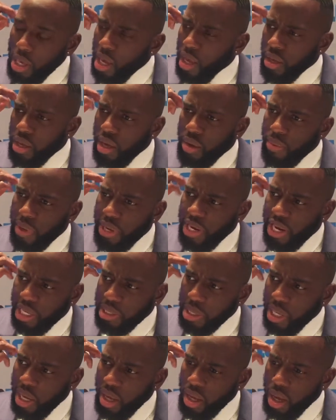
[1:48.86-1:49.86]
Yeah, really nice
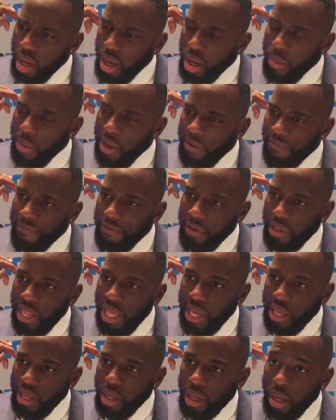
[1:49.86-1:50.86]
guy. Yeah. I feel
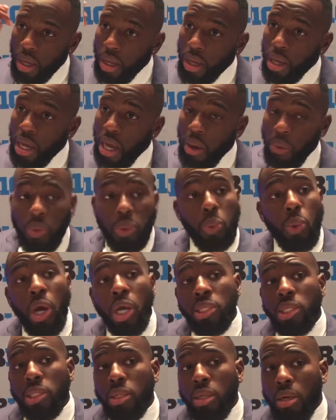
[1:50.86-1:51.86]
like I was
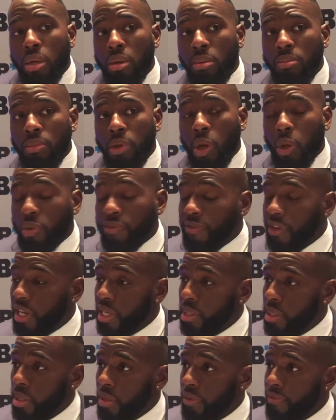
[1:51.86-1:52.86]
watching Coach
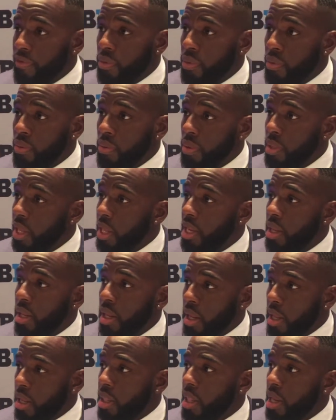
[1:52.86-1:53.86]
Fleck's interview
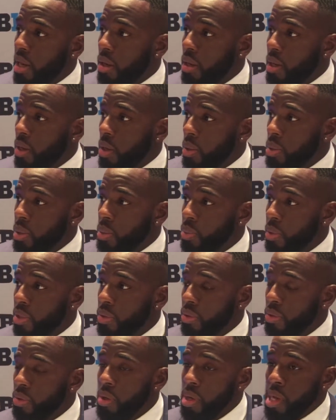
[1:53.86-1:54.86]
that all the coaches went
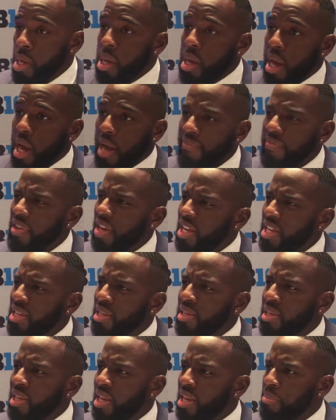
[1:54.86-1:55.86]
through. I feel like he
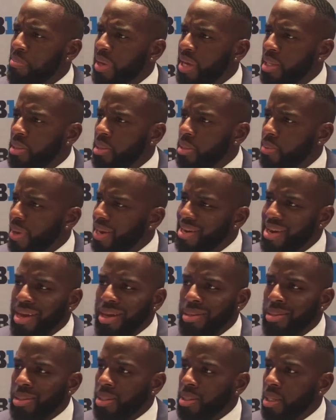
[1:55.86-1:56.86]
said it best. Right now,
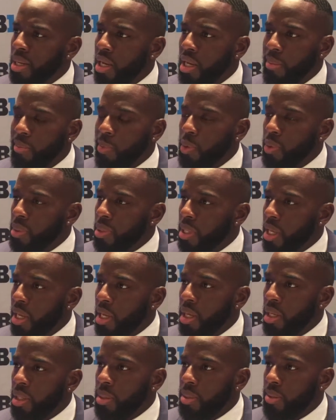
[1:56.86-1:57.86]
it's just the honeymoon
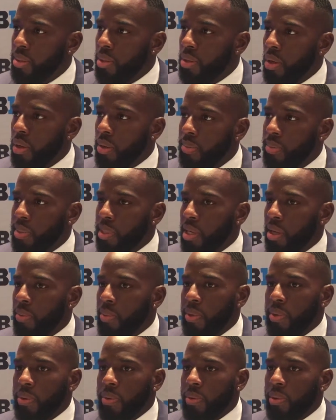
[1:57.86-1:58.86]
stage. You know what I'm saying?
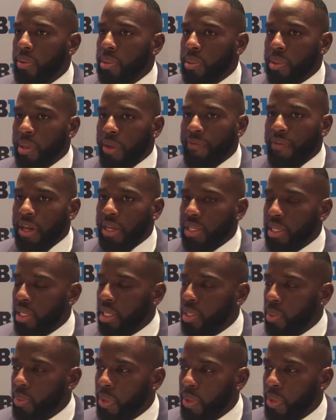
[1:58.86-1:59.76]
We're doing stuff like this.